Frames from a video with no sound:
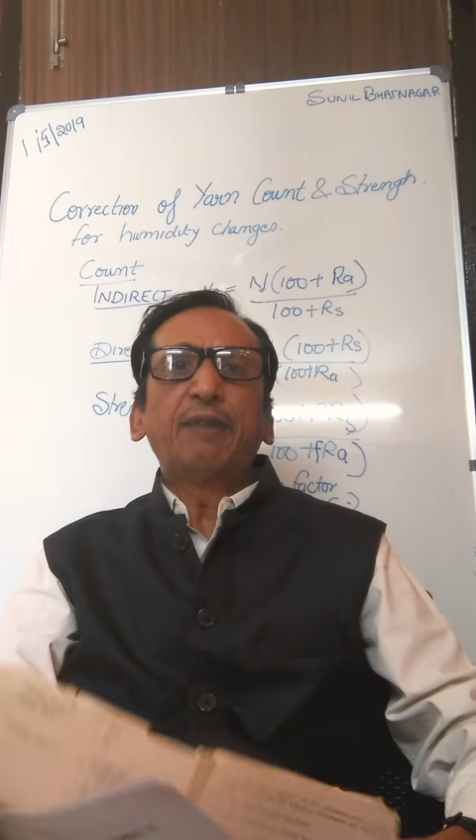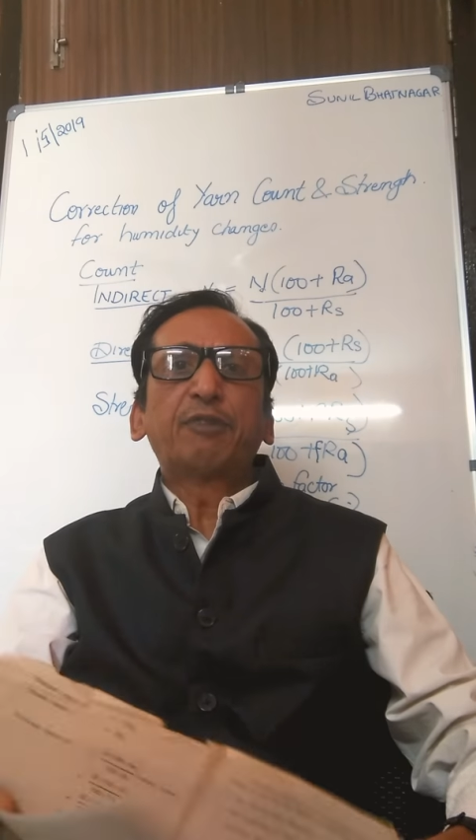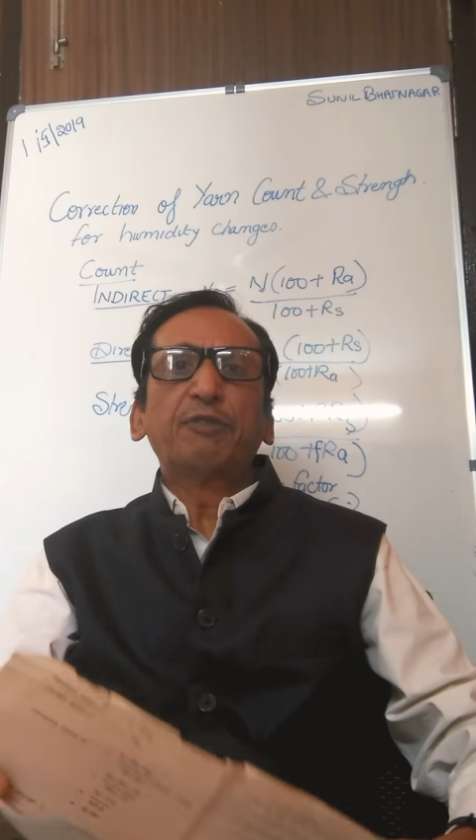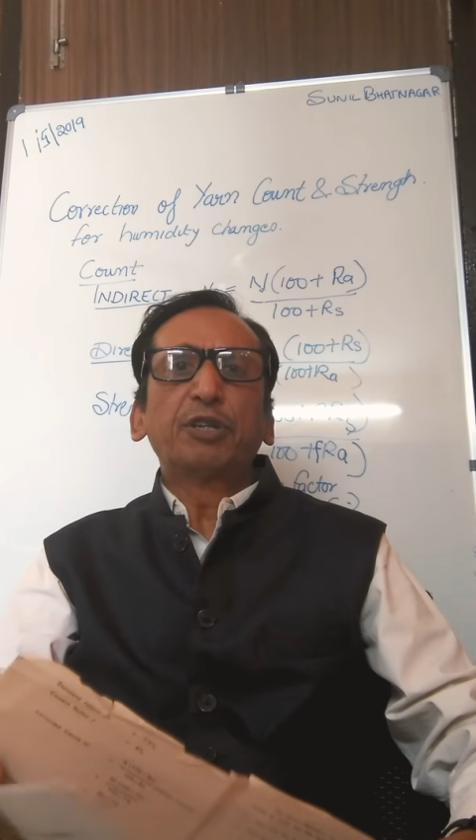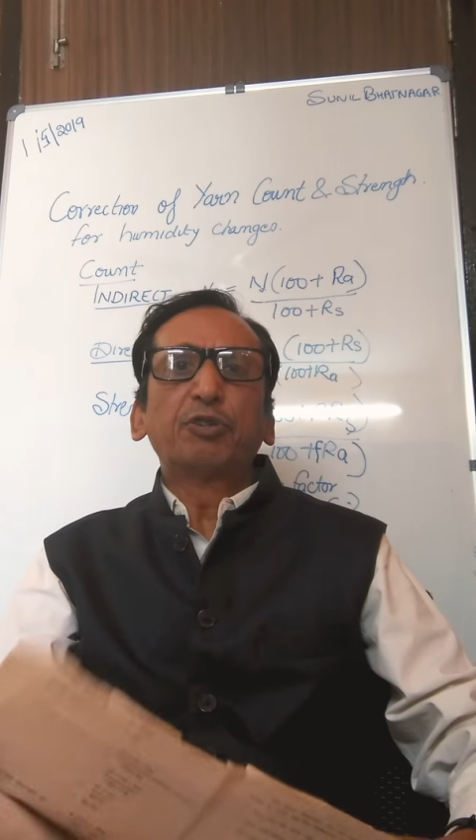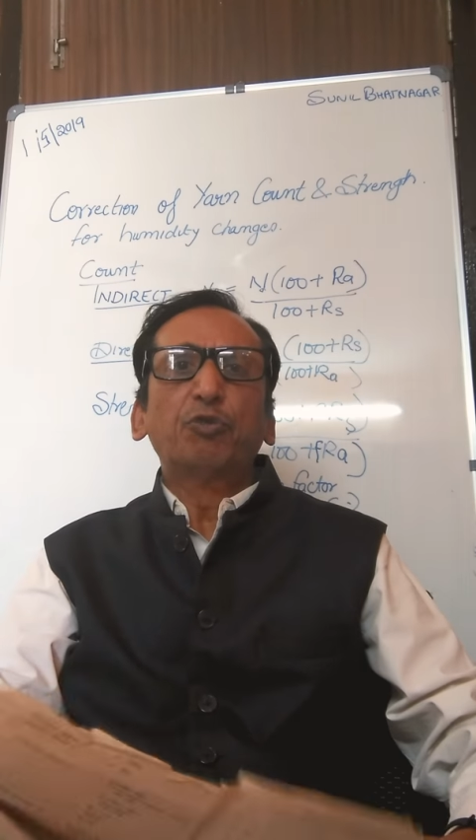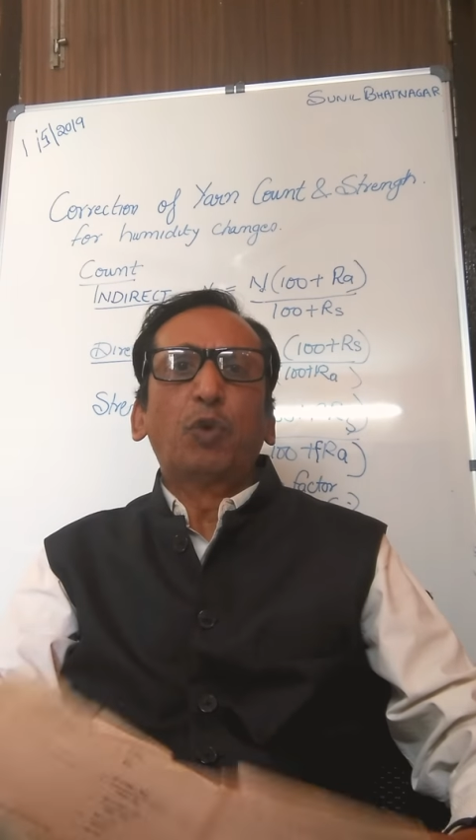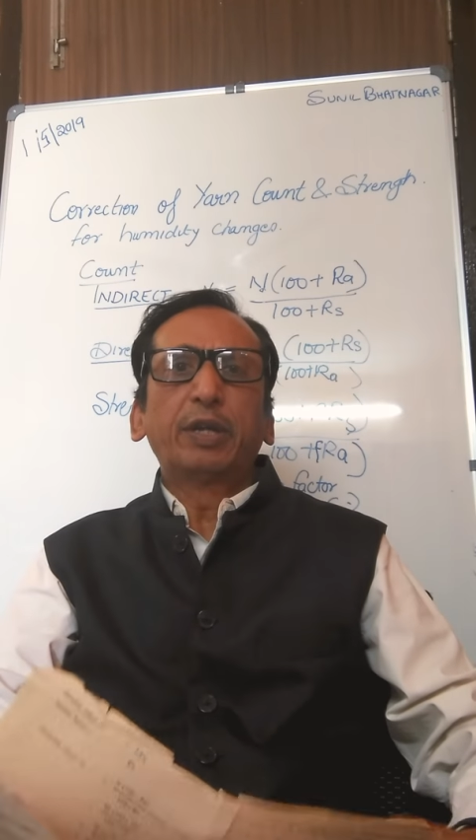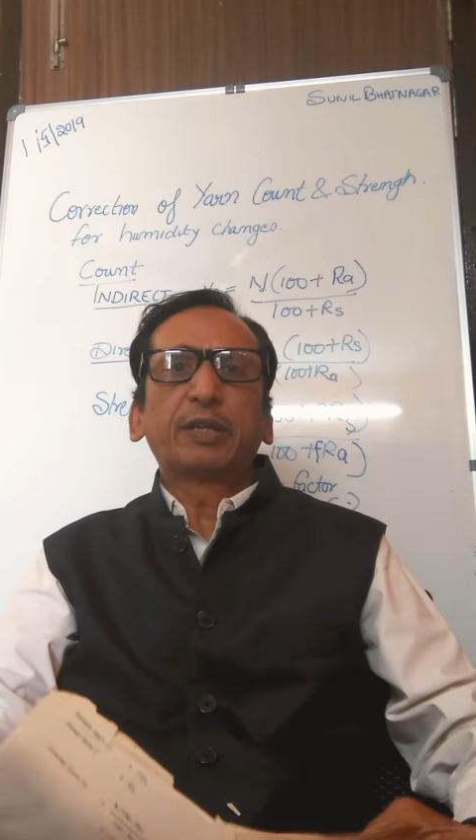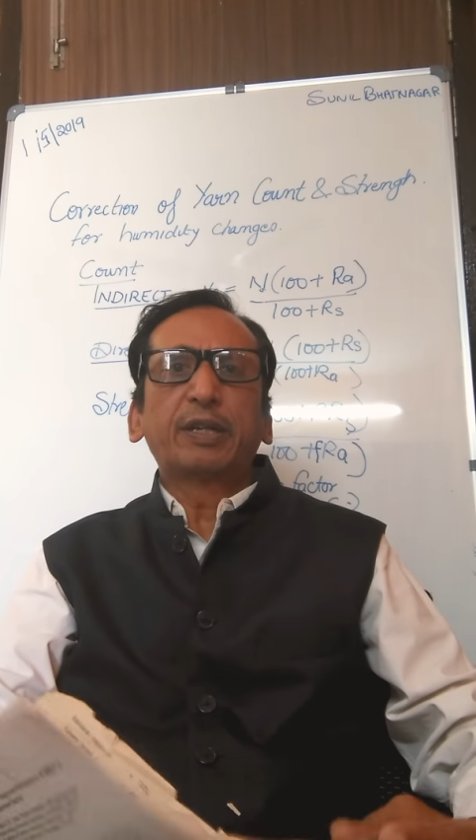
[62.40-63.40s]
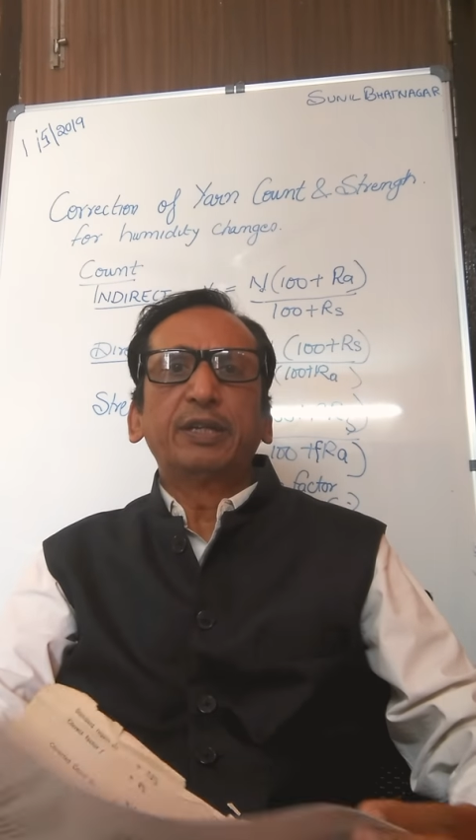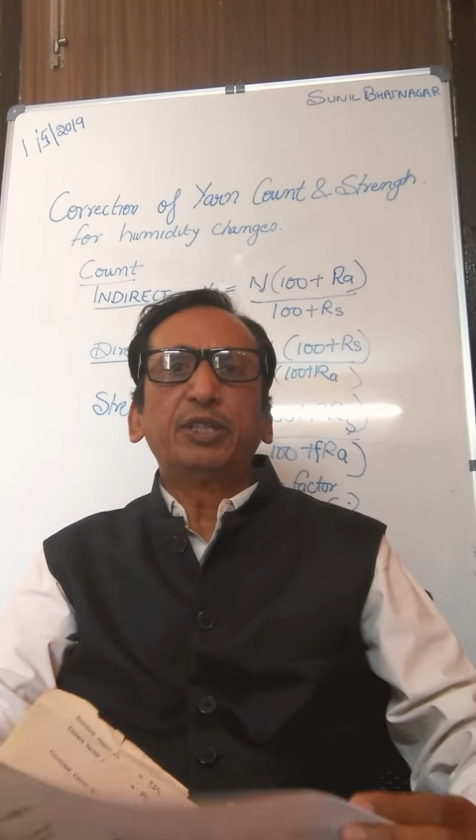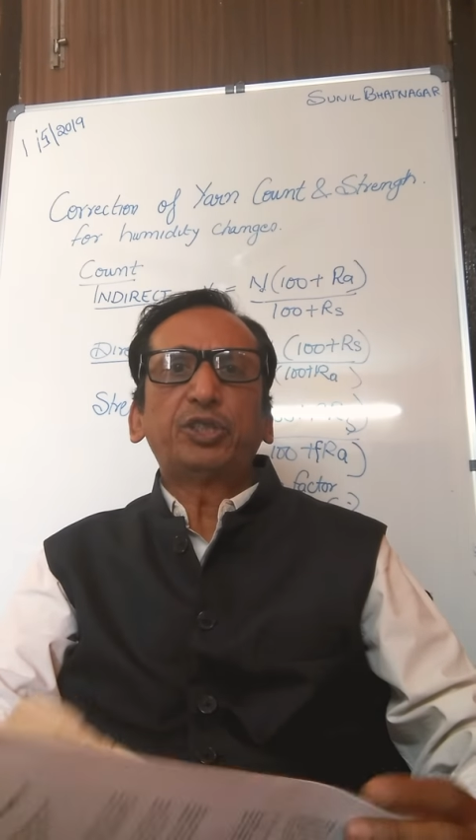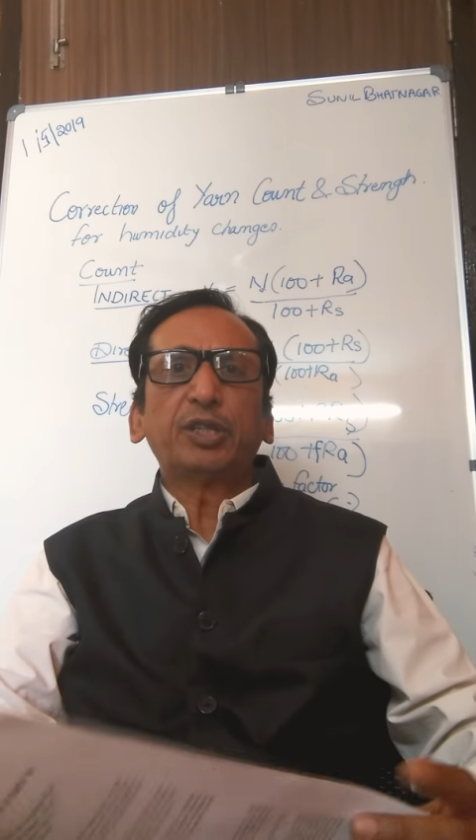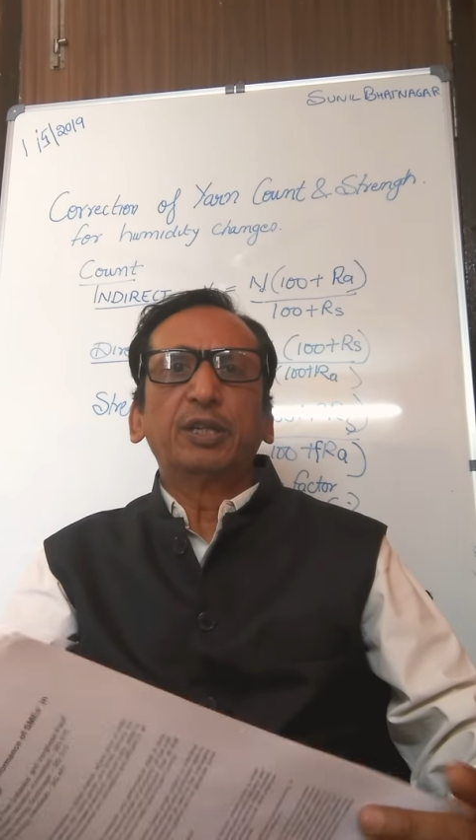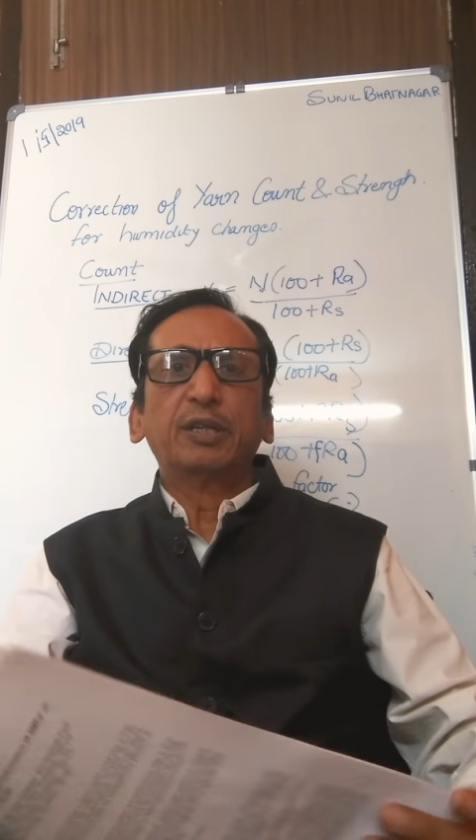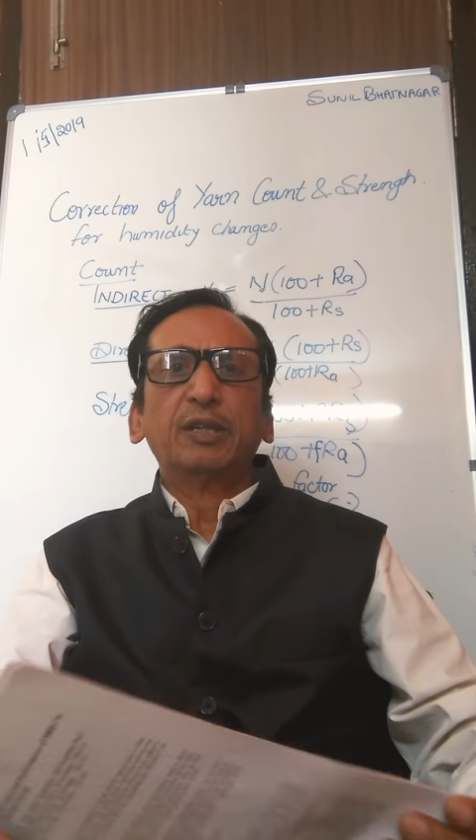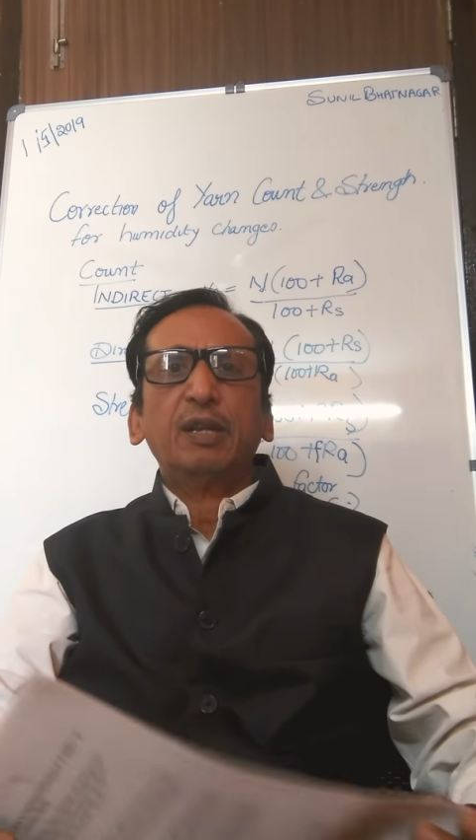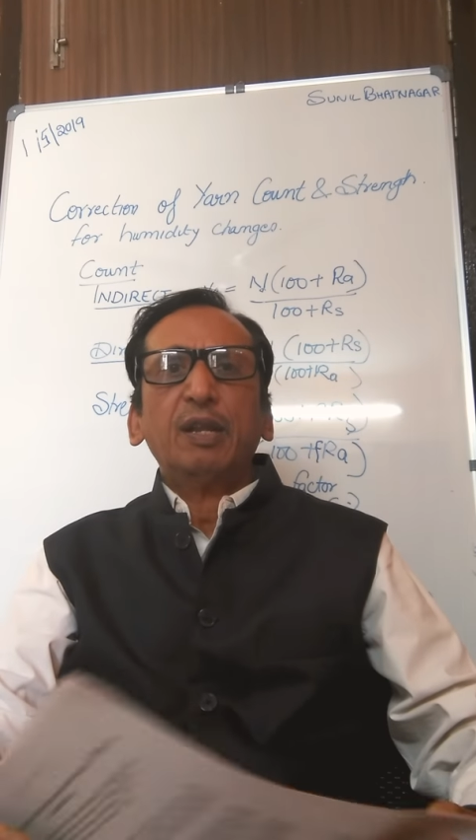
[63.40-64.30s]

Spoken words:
I have given you one condition